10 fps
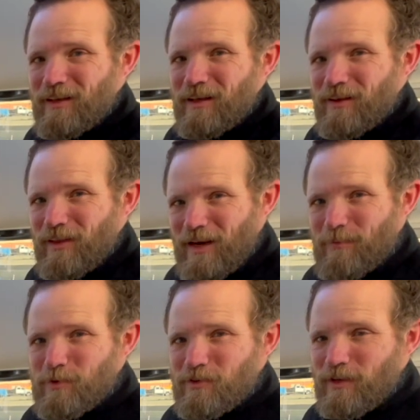That
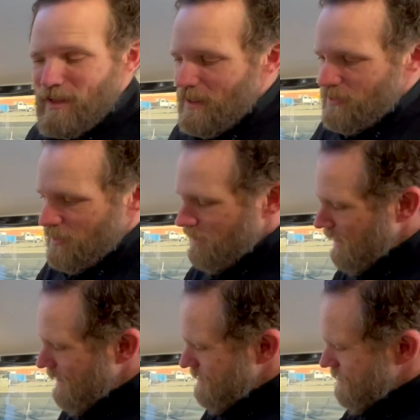happens on occasion. The
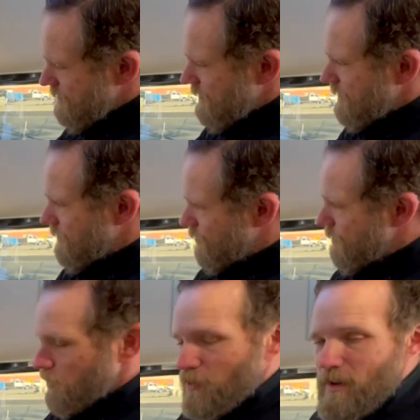glass is stuck to the rubber
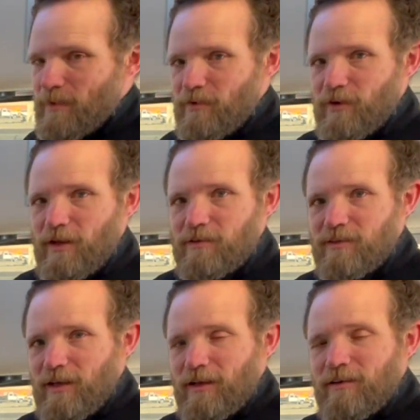grommet on the
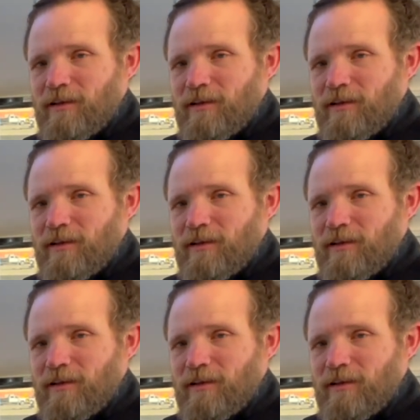outside,